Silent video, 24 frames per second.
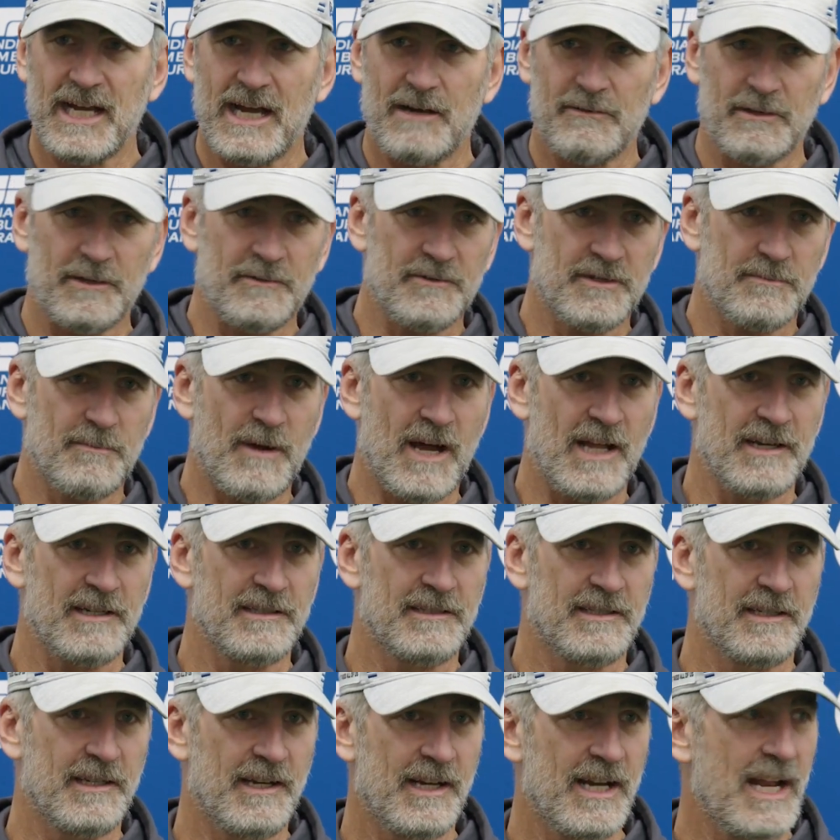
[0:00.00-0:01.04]
how he responded
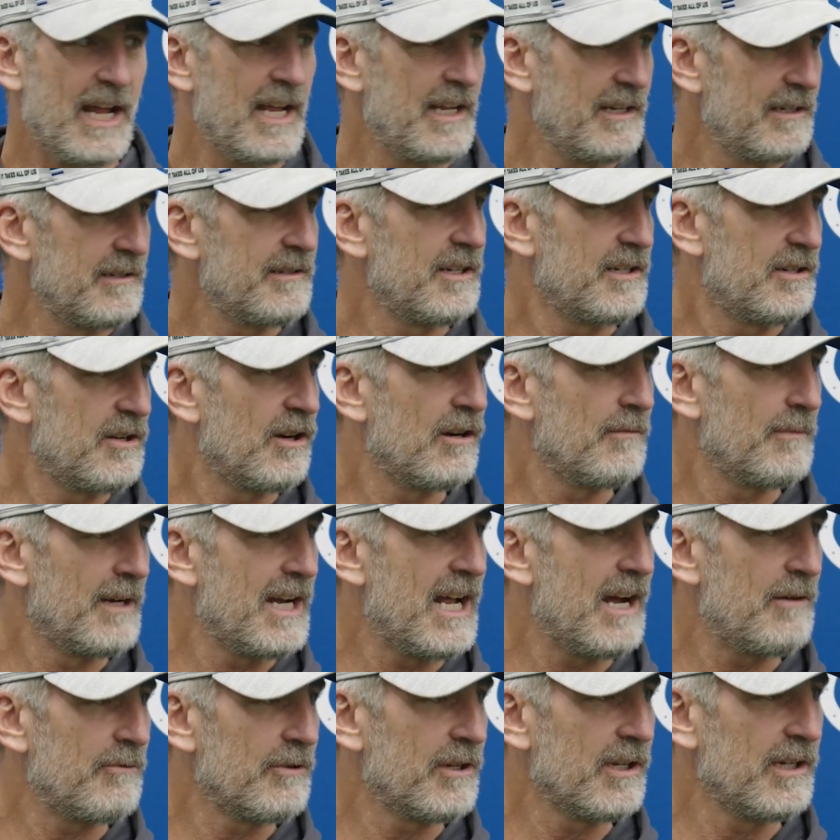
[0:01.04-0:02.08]
to today and determine
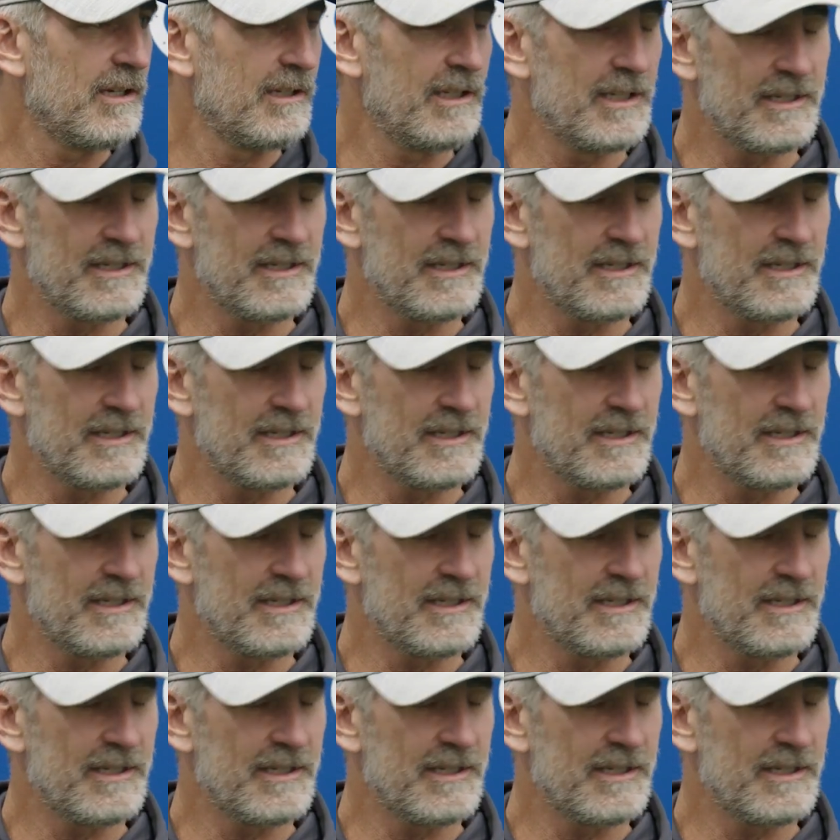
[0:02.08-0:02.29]
how we're going to